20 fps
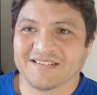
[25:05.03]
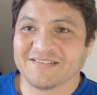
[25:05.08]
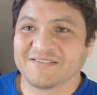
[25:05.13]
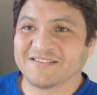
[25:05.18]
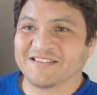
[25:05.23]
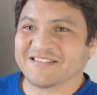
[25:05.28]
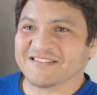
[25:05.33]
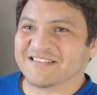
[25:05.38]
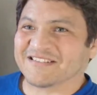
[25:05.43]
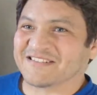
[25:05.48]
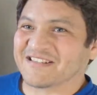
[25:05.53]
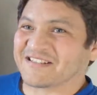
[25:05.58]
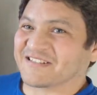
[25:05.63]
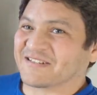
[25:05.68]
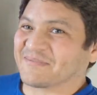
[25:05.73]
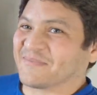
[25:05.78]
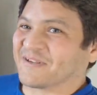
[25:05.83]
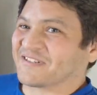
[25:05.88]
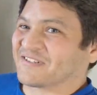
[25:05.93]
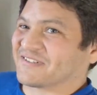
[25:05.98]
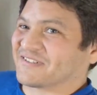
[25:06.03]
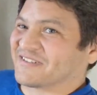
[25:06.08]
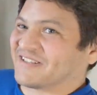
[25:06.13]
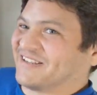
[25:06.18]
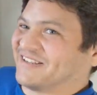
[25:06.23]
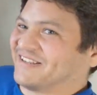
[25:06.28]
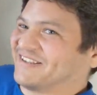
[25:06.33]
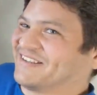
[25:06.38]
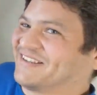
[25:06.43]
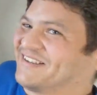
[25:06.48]
Oh, let's actually make sure that
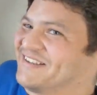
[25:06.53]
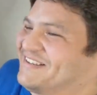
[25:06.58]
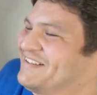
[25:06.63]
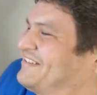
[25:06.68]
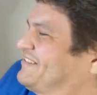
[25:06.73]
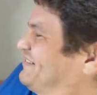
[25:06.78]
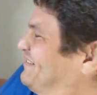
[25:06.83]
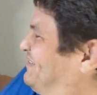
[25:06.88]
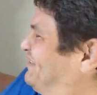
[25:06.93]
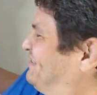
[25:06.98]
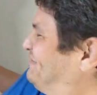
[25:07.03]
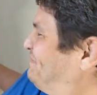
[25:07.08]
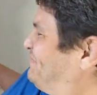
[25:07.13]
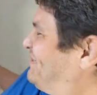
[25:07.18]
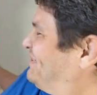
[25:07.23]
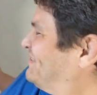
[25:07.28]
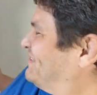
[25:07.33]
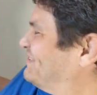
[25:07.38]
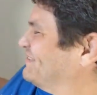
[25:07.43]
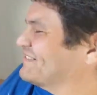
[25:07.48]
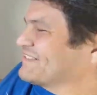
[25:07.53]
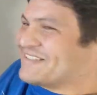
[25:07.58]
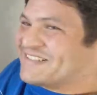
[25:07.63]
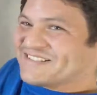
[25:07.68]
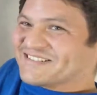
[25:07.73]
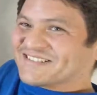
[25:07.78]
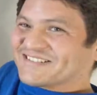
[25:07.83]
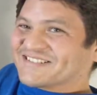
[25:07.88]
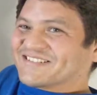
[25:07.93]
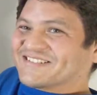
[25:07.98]
his picture is
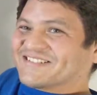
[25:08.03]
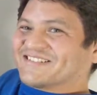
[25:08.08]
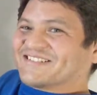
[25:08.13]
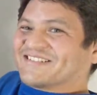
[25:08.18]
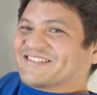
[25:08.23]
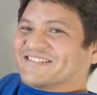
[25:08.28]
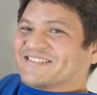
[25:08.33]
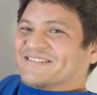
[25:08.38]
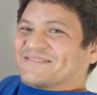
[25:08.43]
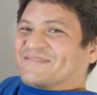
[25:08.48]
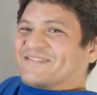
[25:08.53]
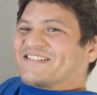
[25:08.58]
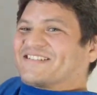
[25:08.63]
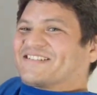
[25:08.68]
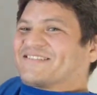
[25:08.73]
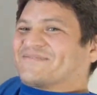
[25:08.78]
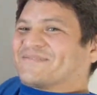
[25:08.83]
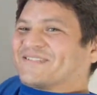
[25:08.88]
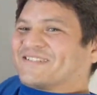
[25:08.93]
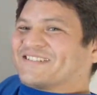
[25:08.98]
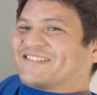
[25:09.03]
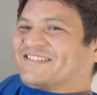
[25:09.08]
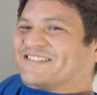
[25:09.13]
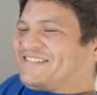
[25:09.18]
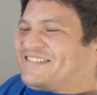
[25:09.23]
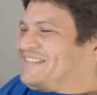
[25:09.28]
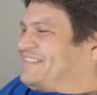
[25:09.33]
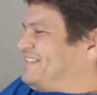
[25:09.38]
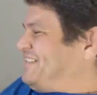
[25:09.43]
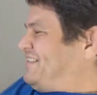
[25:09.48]
here. There's a bird
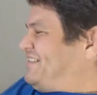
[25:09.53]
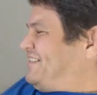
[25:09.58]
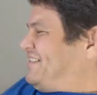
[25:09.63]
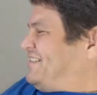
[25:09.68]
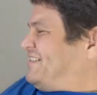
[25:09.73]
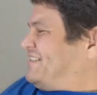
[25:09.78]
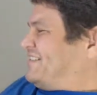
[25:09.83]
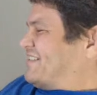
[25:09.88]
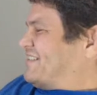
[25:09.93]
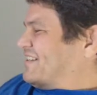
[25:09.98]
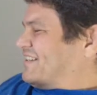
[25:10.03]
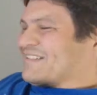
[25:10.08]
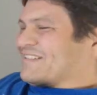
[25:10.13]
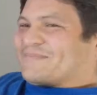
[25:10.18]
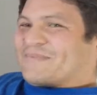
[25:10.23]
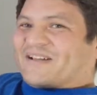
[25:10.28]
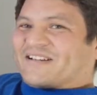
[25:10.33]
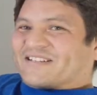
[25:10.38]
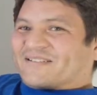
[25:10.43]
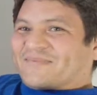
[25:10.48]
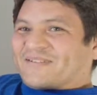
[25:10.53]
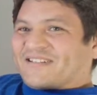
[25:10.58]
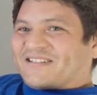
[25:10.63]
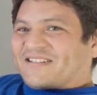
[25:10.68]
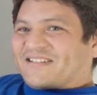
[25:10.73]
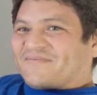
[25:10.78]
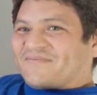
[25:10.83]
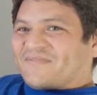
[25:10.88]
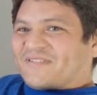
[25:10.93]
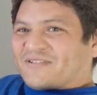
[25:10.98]
talking about him, and
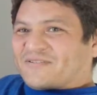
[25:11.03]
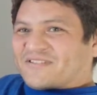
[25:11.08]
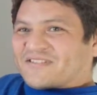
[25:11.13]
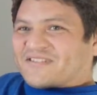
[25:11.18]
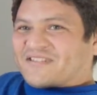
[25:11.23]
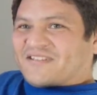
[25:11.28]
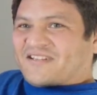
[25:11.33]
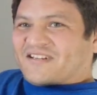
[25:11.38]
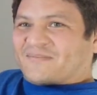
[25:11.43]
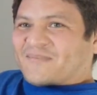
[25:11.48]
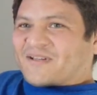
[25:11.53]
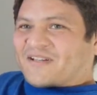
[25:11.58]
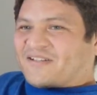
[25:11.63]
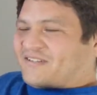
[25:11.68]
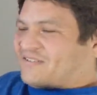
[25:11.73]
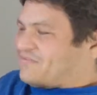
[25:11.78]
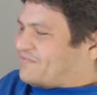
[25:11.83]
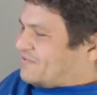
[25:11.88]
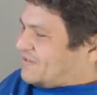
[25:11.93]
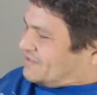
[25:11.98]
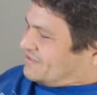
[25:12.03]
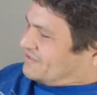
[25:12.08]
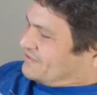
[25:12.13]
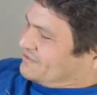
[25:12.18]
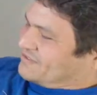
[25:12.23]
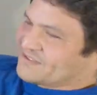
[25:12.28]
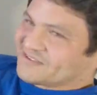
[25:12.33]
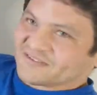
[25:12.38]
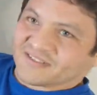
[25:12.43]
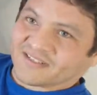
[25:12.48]
he influenced a lot of my good friends
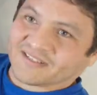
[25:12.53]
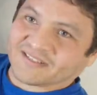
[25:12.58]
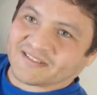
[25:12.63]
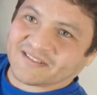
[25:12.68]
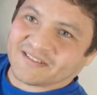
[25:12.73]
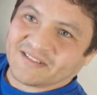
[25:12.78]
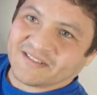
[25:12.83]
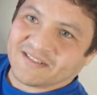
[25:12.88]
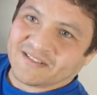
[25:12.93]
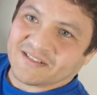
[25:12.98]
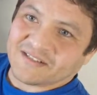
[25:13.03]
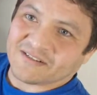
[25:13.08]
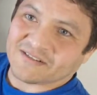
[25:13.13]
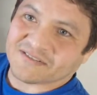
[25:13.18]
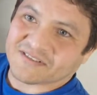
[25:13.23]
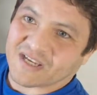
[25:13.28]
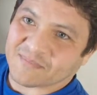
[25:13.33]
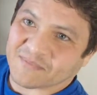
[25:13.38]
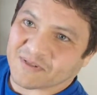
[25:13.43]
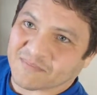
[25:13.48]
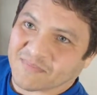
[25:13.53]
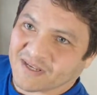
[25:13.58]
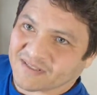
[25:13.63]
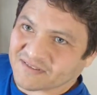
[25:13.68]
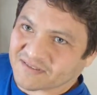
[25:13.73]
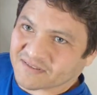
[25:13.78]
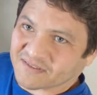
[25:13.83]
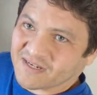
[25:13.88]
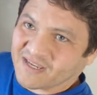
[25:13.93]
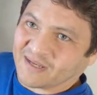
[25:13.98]
too, like Osamu
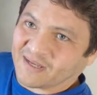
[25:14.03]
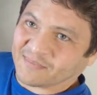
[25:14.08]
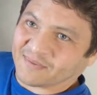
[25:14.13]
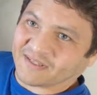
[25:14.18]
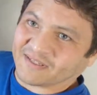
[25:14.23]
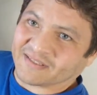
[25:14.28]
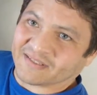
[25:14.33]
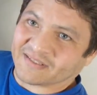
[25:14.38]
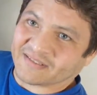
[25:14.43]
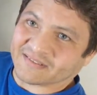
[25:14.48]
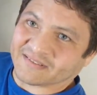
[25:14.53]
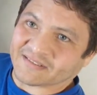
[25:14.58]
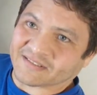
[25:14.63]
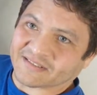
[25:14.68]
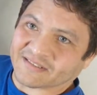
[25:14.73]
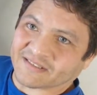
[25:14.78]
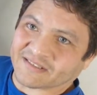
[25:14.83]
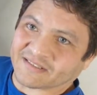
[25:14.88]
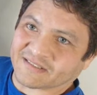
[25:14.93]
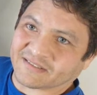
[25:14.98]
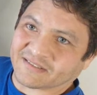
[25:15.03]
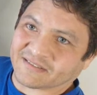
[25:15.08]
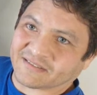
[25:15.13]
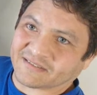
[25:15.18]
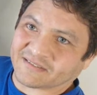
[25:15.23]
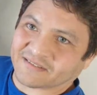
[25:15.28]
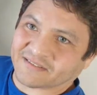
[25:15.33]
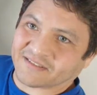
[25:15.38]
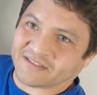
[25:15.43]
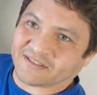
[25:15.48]
Matsunami and in
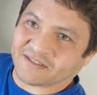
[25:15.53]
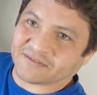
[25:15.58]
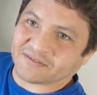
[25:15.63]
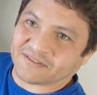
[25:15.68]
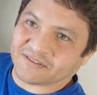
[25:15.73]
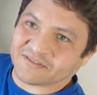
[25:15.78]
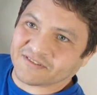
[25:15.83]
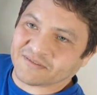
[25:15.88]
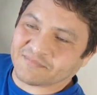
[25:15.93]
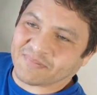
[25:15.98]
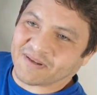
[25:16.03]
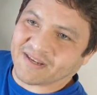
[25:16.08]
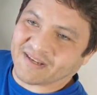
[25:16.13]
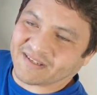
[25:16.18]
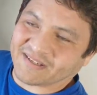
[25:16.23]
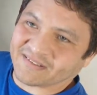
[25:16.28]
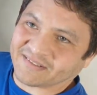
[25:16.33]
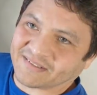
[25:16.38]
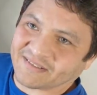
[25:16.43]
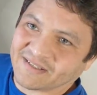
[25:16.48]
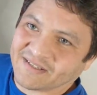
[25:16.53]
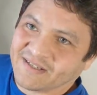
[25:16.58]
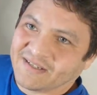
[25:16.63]
Kyoto, Japan.